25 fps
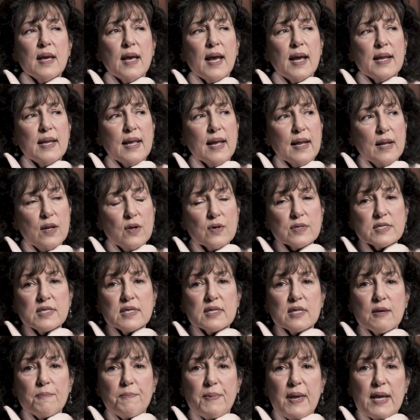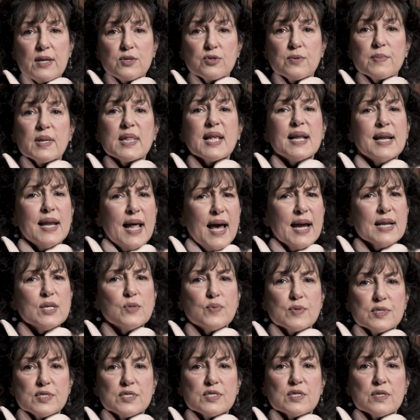And he looked at the bedroom, and the light
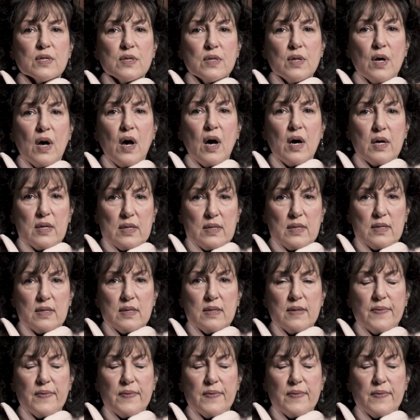was still on.